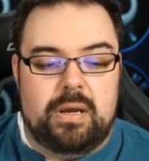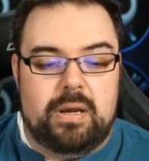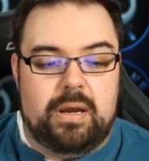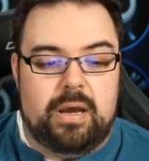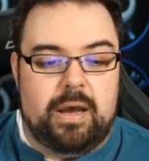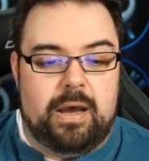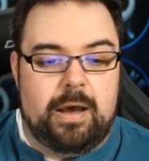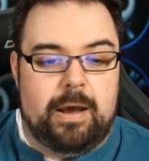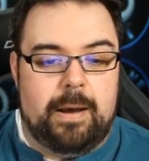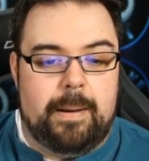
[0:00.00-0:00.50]

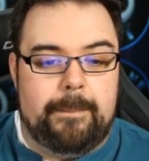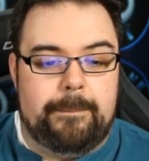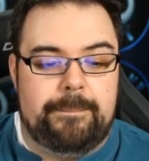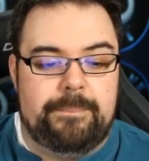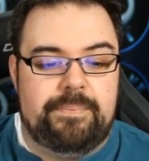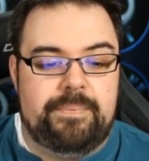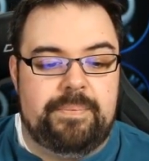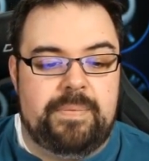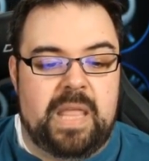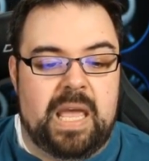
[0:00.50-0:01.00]

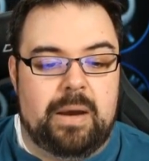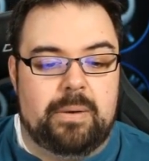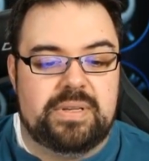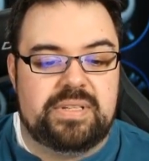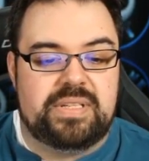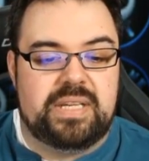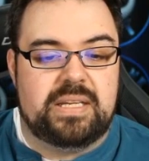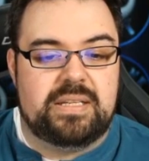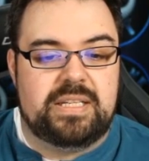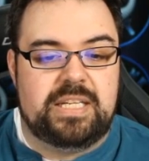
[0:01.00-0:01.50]
Now it
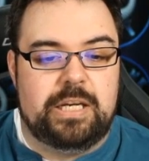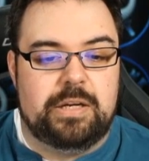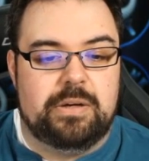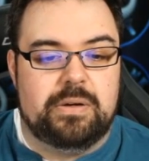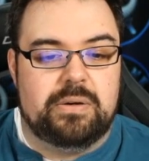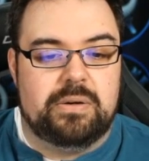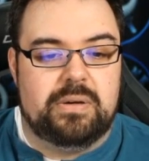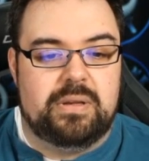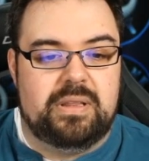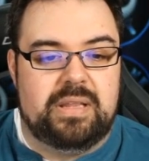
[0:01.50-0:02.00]
says
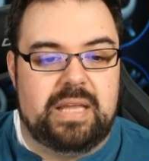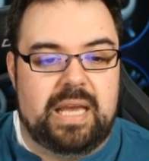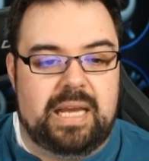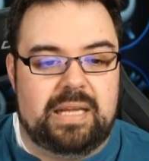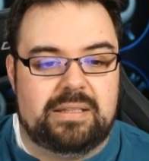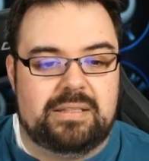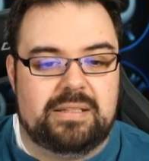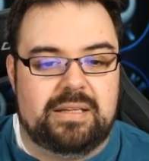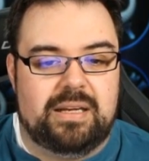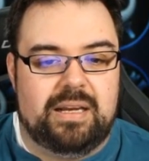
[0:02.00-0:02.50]
here
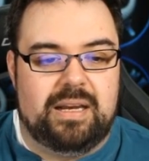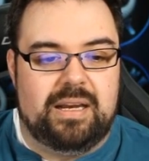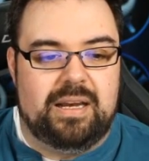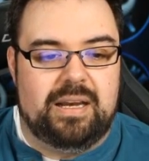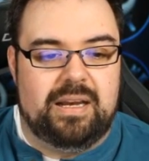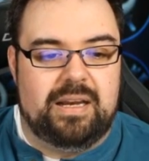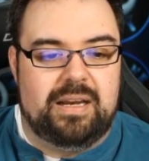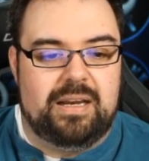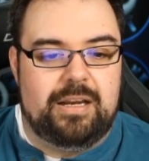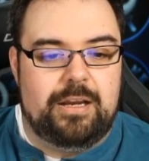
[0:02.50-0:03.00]

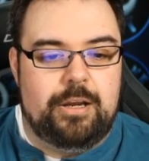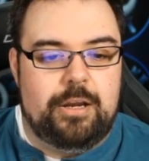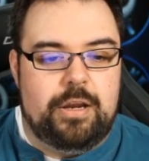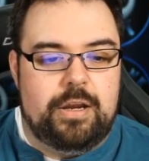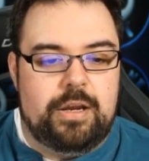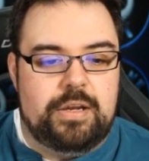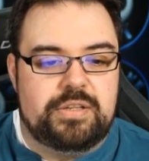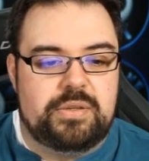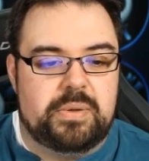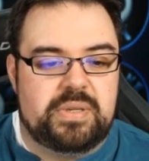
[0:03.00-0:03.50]
that,
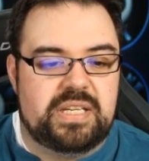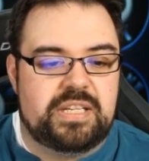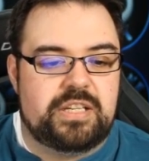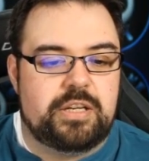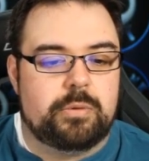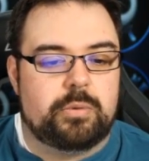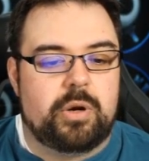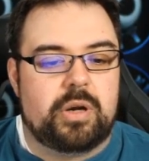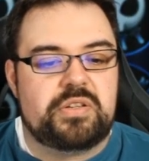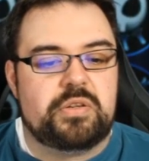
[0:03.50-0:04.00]
he says
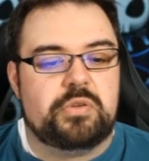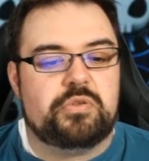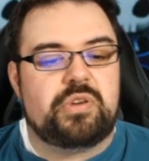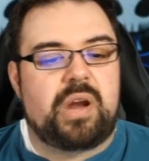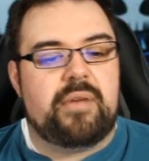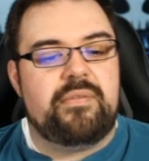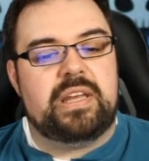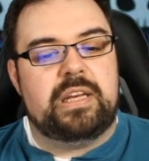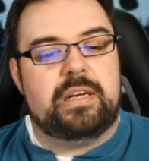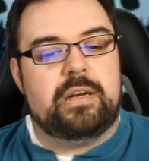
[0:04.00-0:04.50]
here, we're also
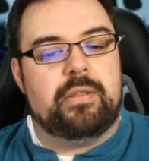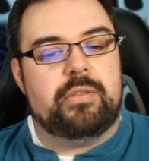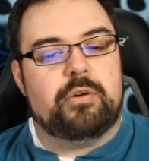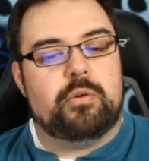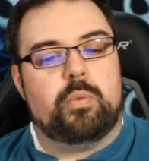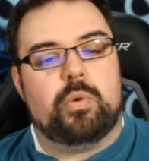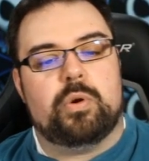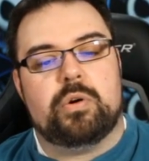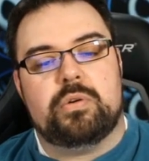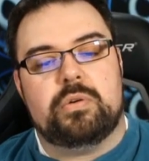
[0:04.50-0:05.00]
driving into their
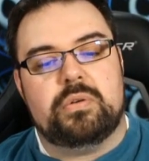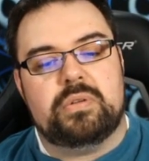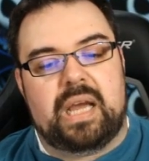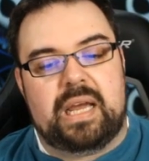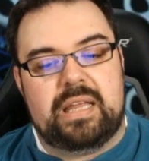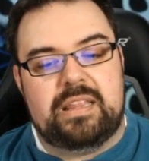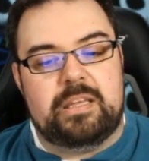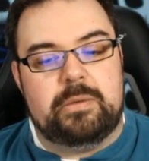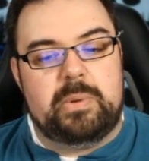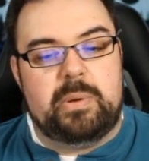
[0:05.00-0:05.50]
world.
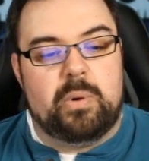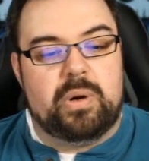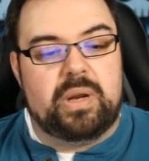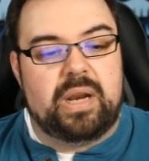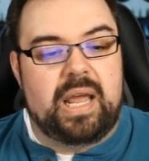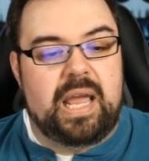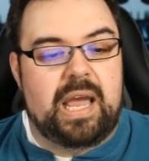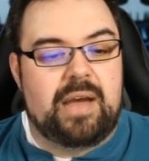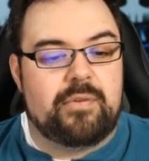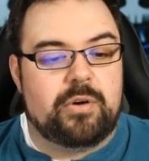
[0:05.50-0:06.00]
I think we want
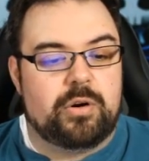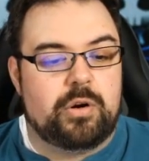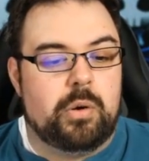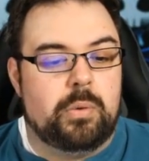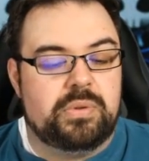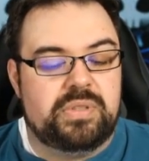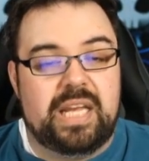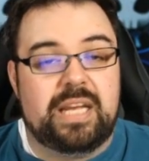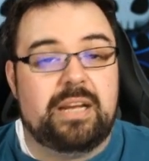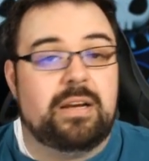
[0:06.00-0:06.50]
to have our
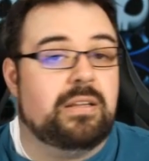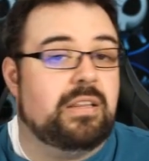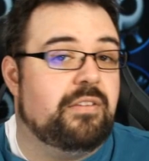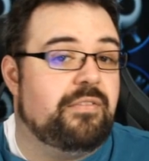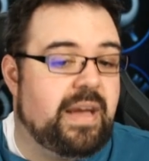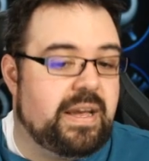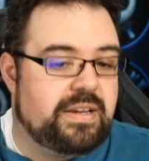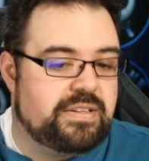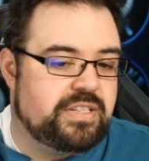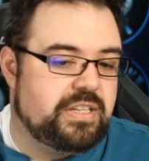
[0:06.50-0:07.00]
own take on the
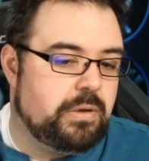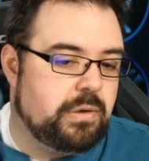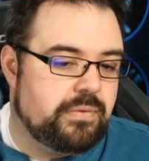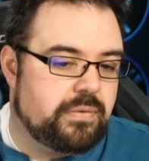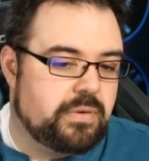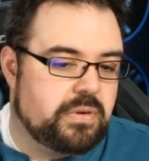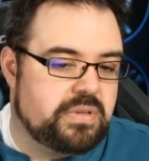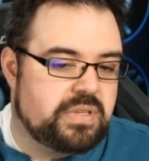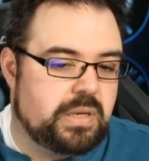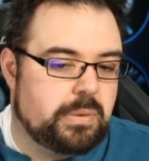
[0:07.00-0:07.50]
Fast
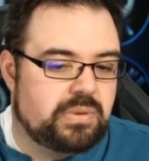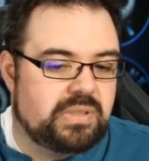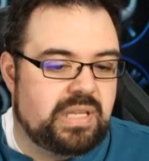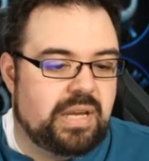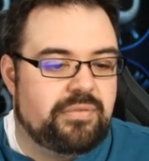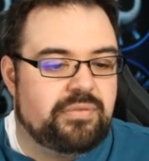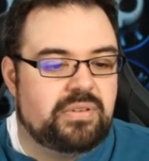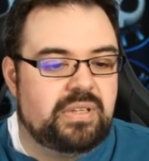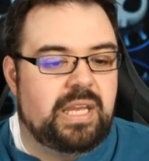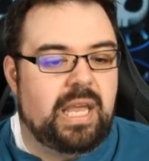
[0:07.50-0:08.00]
universe. It will
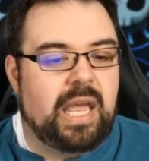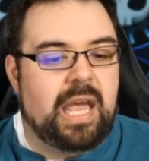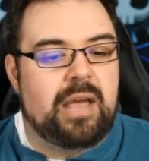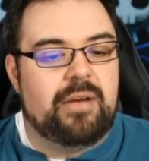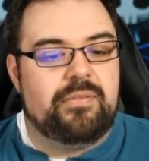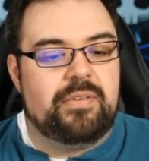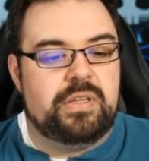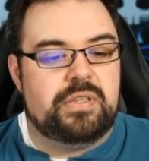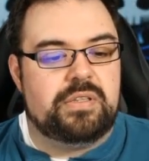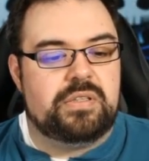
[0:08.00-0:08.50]
definitely
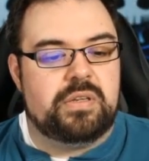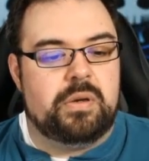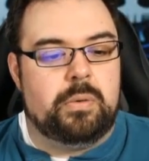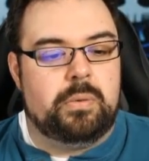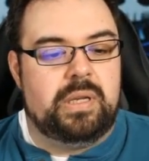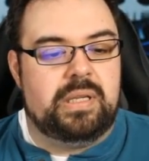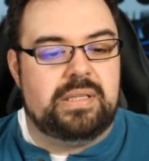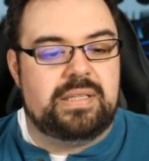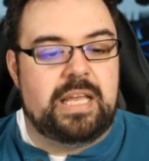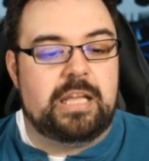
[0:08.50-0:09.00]
have its
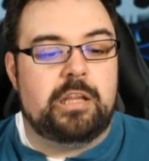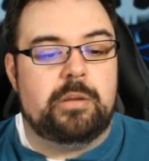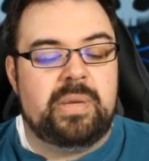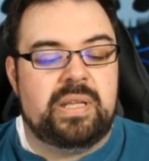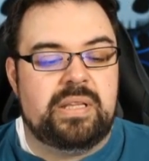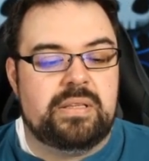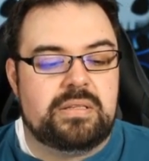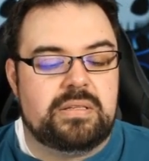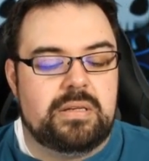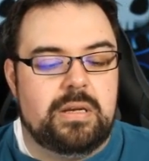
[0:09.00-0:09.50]

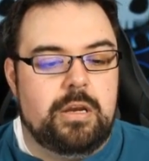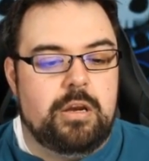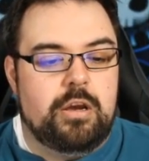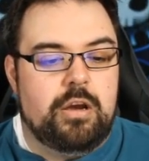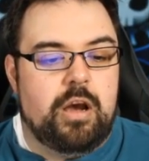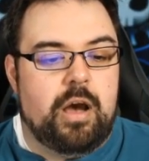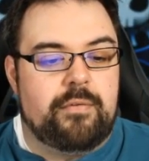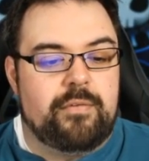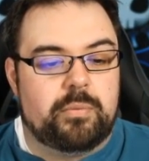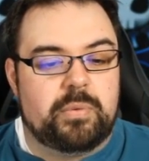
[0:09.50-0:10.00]
elements
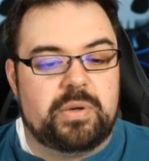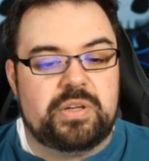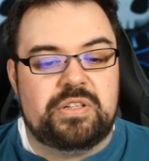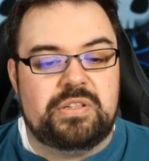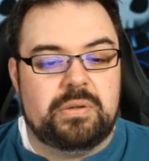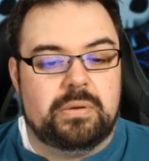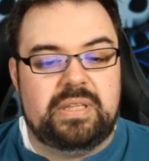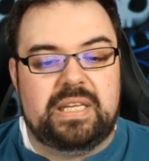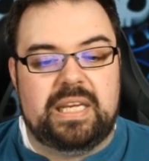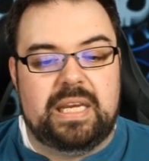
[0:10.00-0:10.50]
of
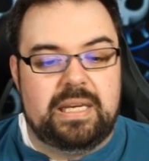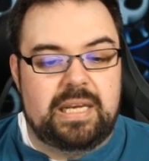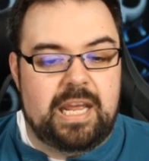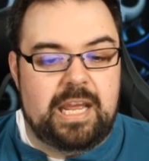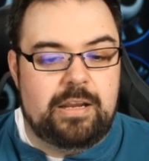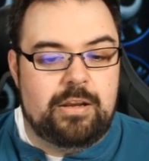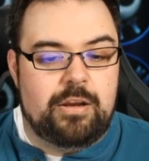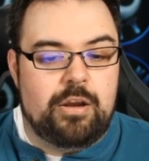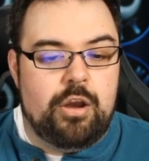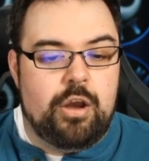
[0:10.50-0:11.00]
original
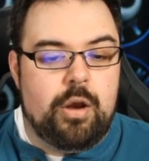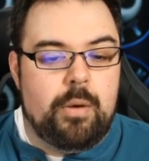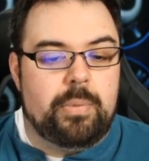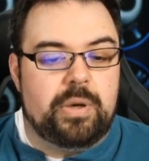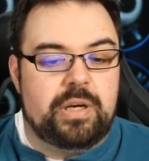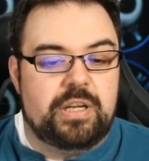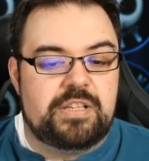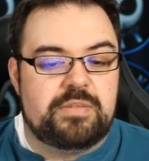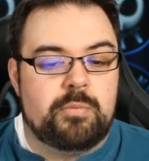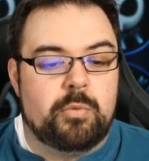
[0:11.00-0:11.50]
DNA,
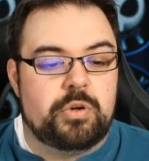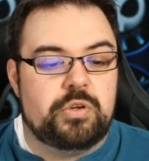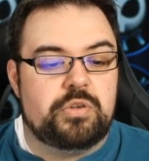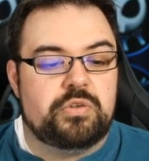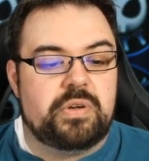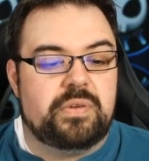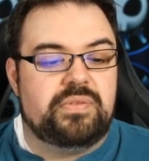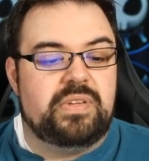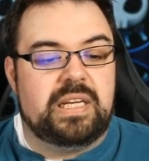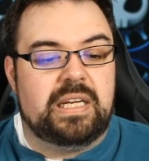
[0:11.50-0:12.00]
but it's more
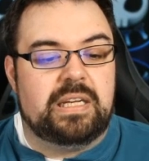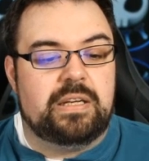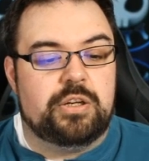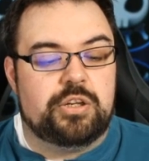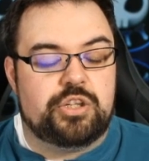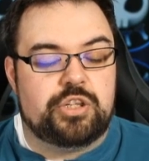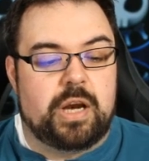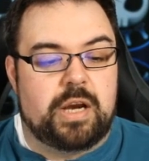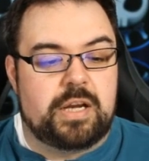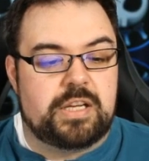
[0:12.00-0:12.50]
drifting into
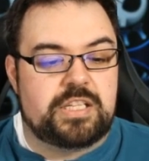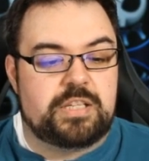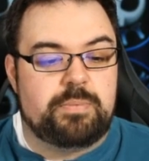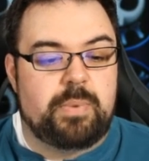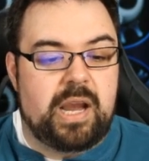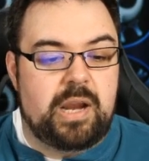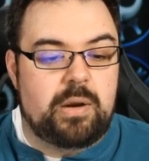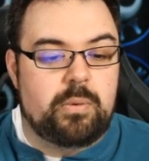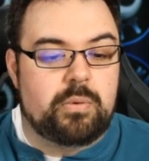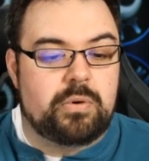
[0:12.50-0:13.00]
Shaw's
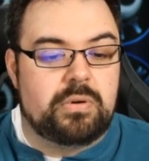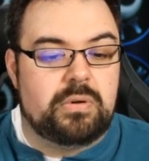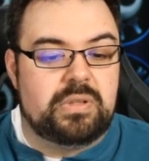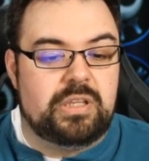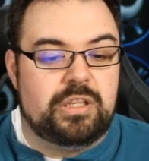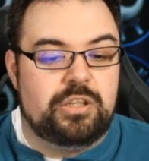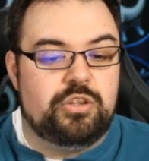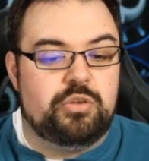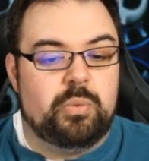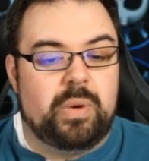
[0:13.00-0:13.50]
spy world
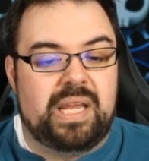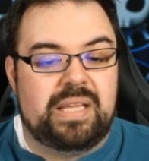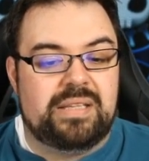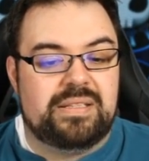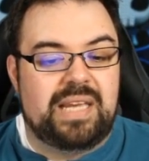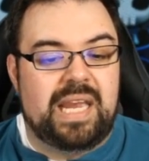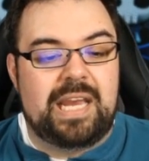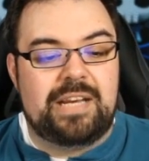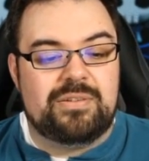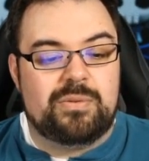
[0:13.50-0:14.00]
and
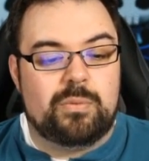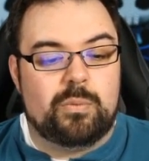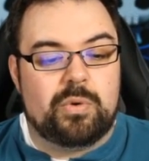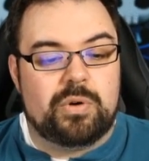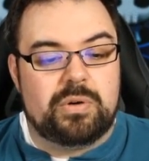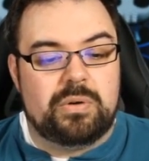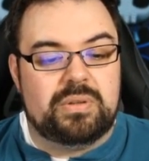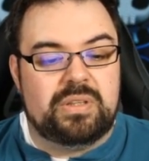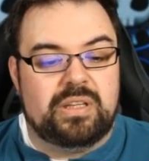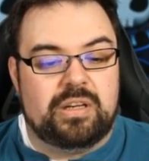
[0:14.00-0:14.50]
Dwayne's agent
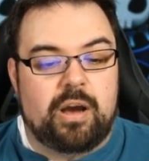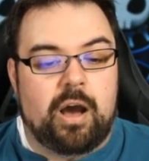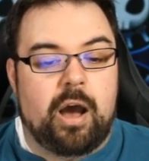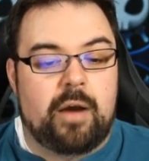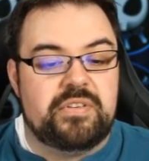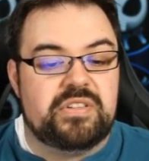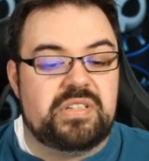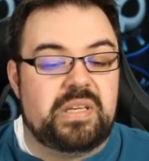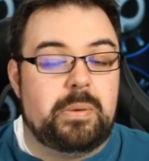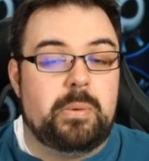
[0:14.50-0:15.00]
world. And
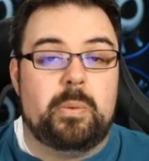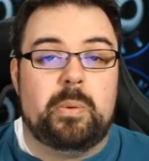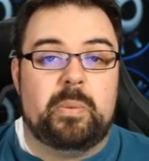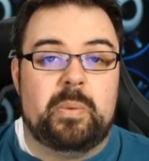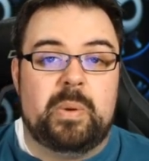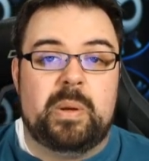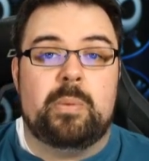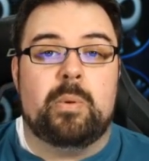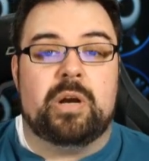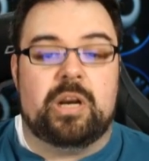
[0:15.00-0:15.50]
obviously
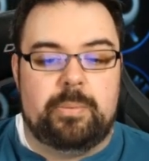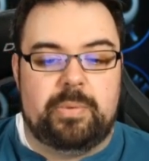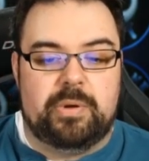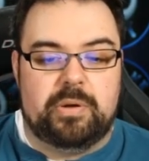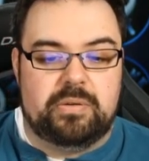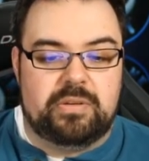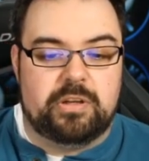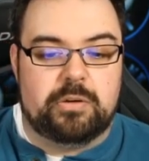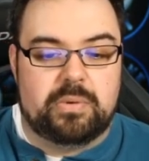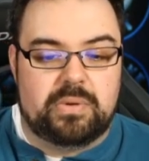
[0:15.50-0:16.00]
we want to
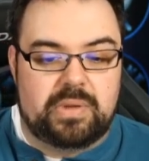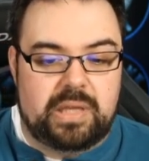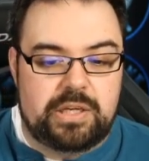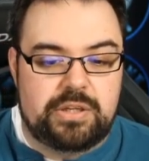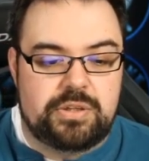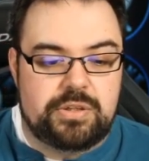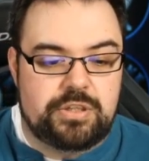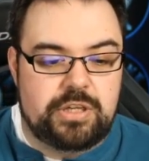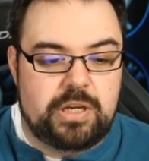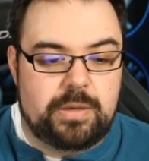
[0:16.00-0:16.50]
build their
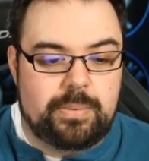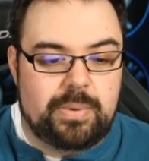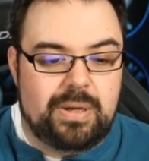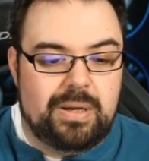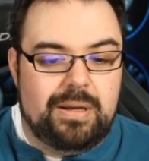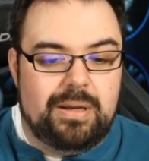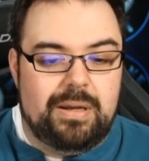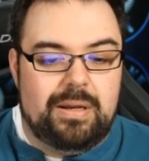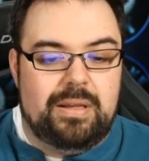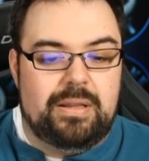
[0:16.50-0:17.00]
relationship,
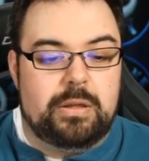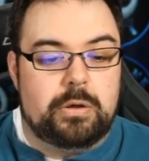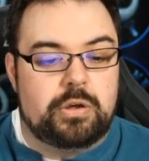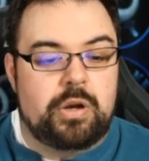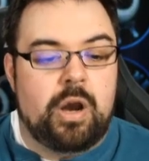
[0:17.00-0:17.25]
their